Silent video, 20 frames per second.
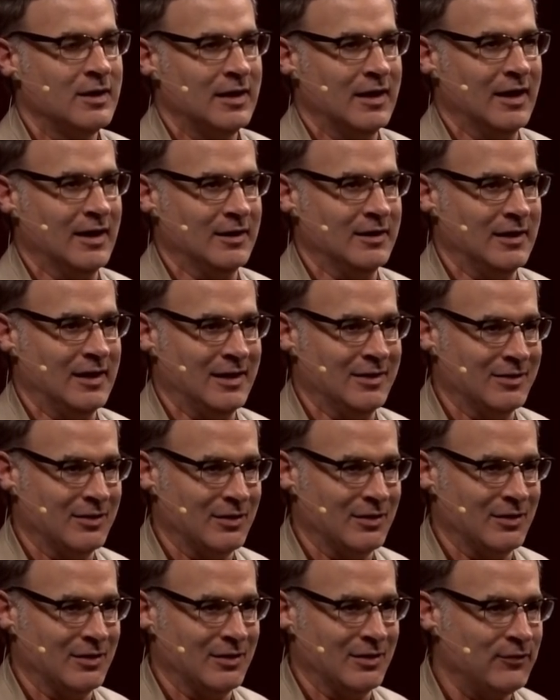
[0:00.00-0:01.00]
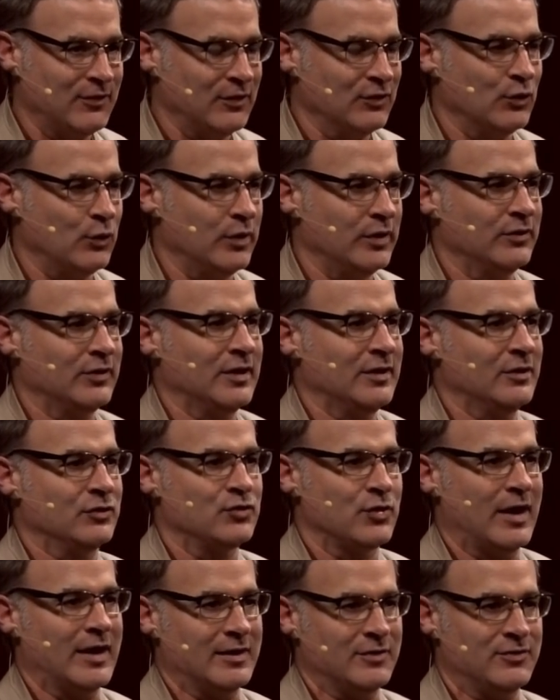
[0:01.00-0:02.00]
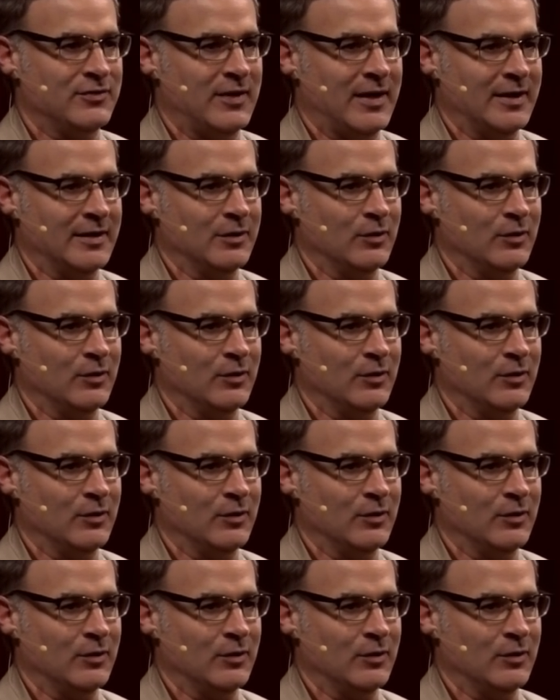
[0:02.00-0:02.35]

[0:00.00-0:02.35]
And, and life is always going to try to find